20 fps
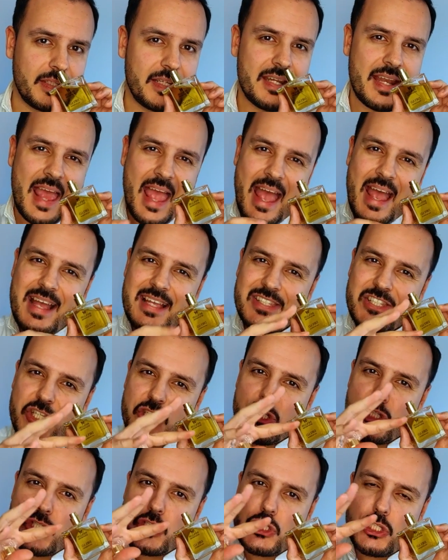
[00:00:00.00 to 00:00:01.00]
It has a
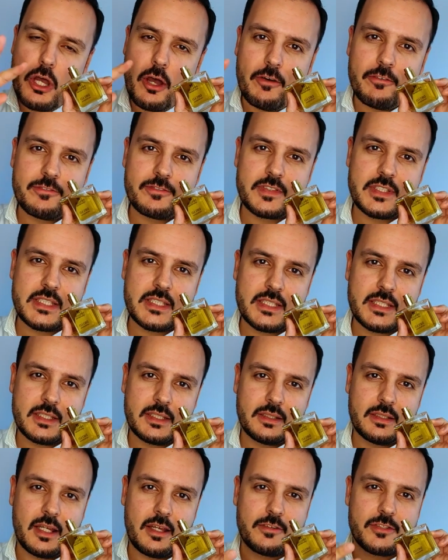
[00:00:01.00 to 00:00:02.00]

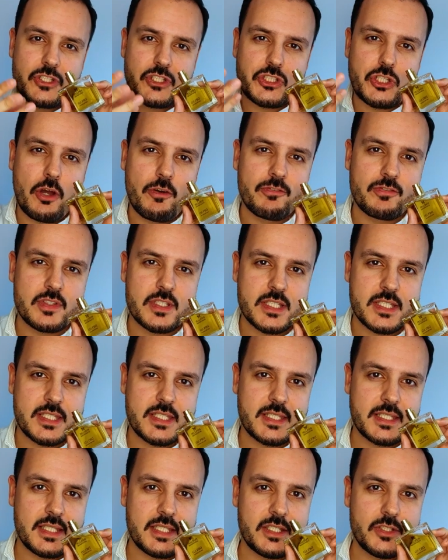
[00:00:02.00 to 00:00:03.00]

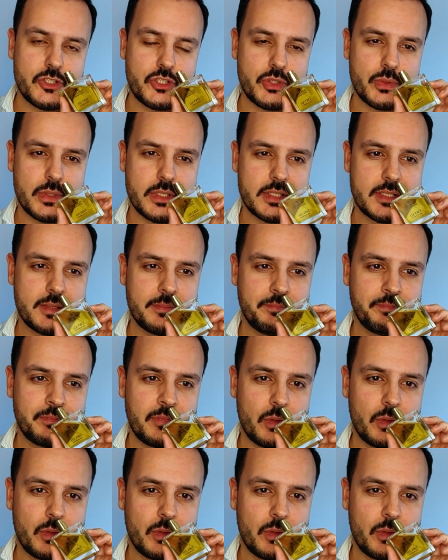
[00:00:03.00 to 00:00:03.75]
softness into it,